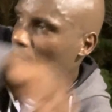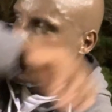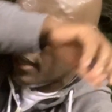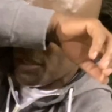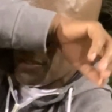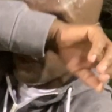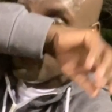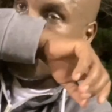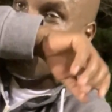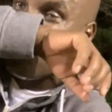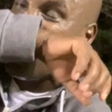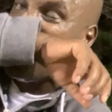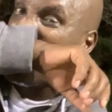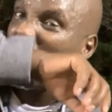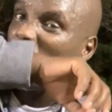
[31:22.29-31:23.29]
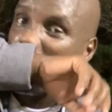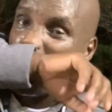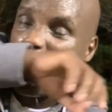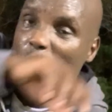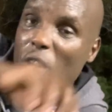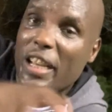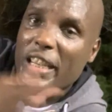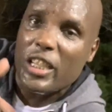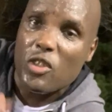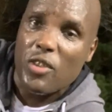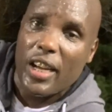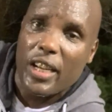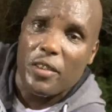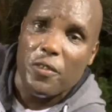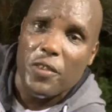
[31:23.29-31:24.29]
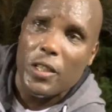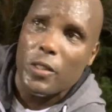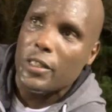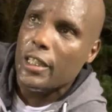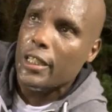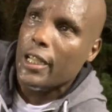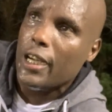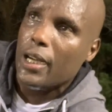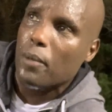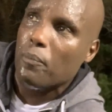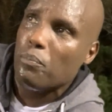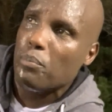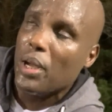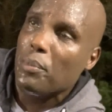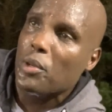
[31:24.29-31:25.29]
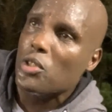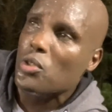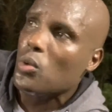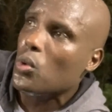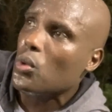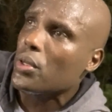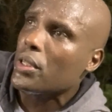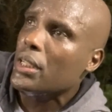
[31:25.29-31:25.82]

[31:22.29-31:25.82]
I think when I was running track and field in primary school,